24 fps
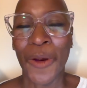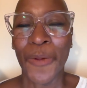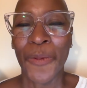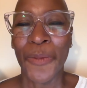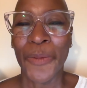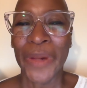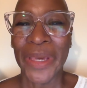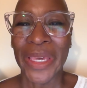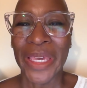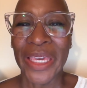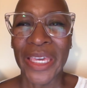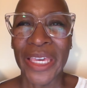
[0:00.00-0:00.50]

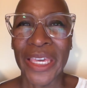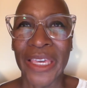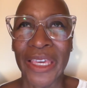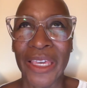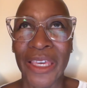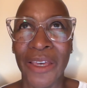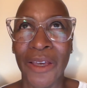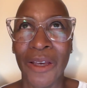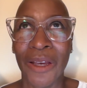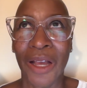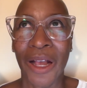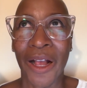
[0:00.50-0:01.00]

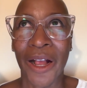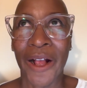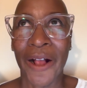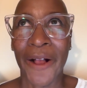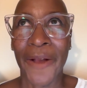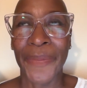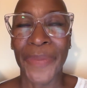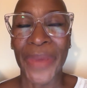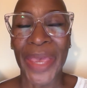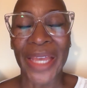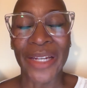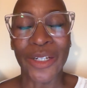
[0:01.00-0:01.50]
we
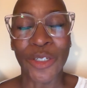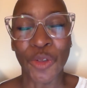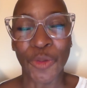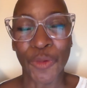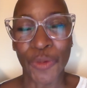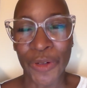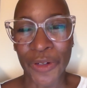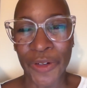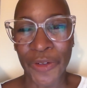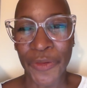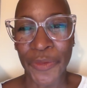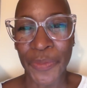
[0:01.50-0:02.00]
had a
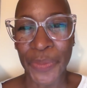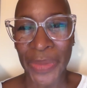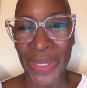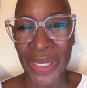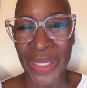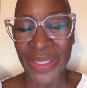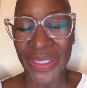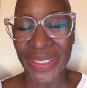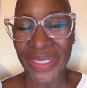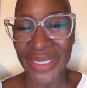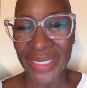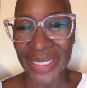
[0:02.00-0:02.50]

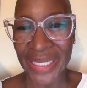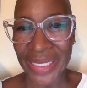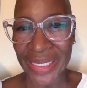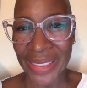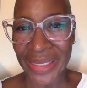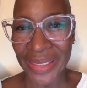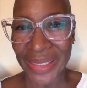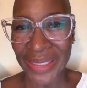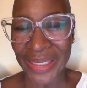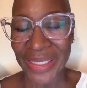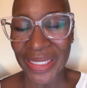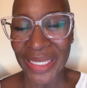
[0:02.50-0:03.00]
12-month
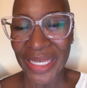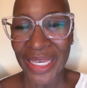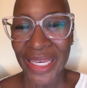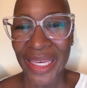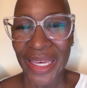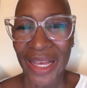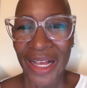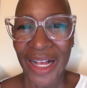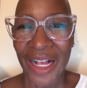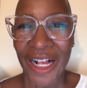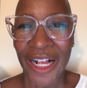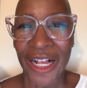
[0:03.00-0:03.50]
lease
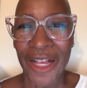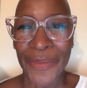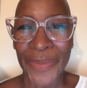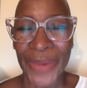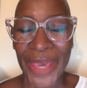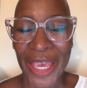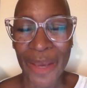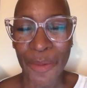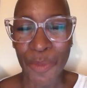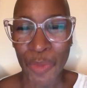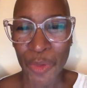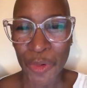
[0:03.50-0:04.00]

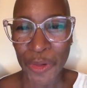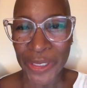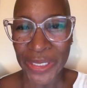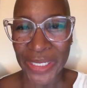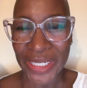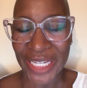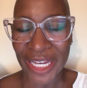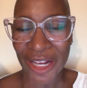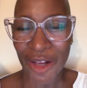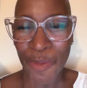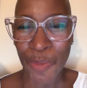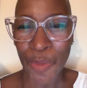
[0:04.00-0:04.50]
at
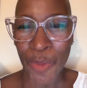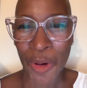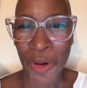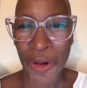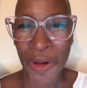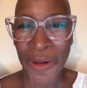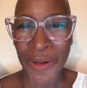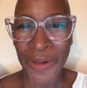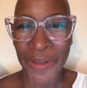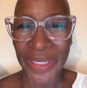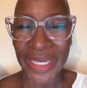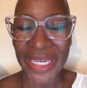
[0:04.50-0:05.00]
Moorestown
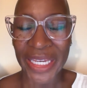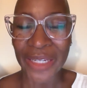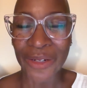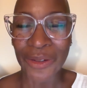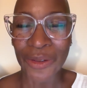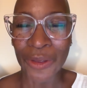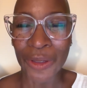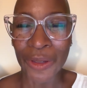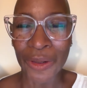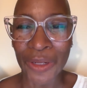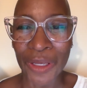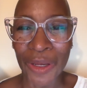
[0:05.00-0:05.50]
Mall
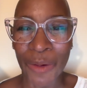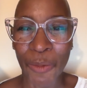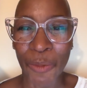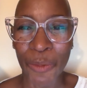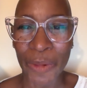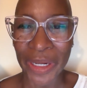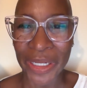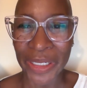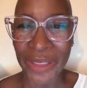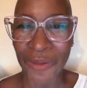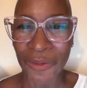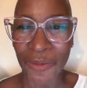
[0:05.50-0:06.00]
in Unit
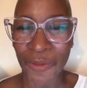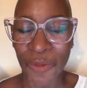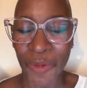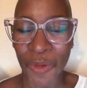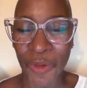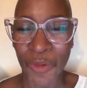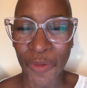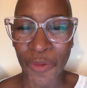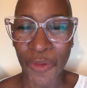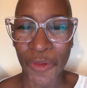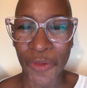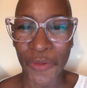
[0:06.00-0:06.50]

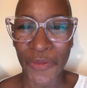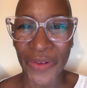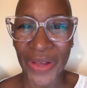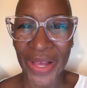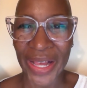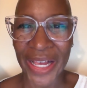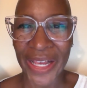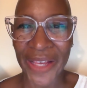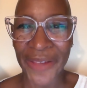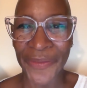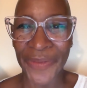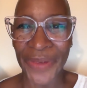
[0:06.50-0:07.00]

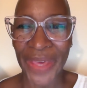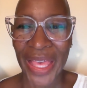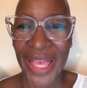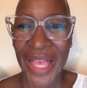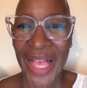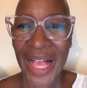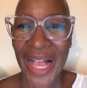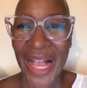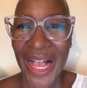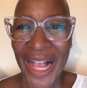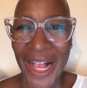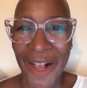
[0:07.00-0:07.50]
1445.
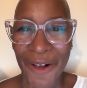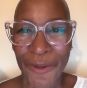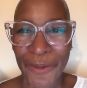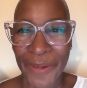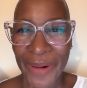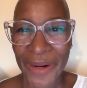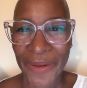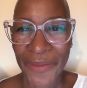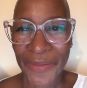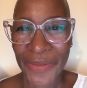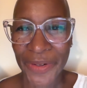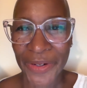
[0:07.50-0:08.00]

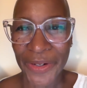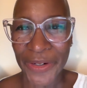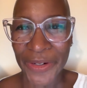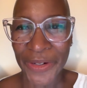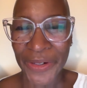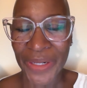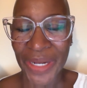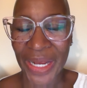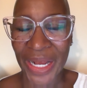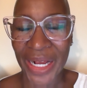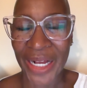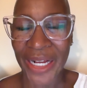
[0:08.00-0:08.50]

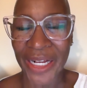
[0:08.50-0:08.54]
However,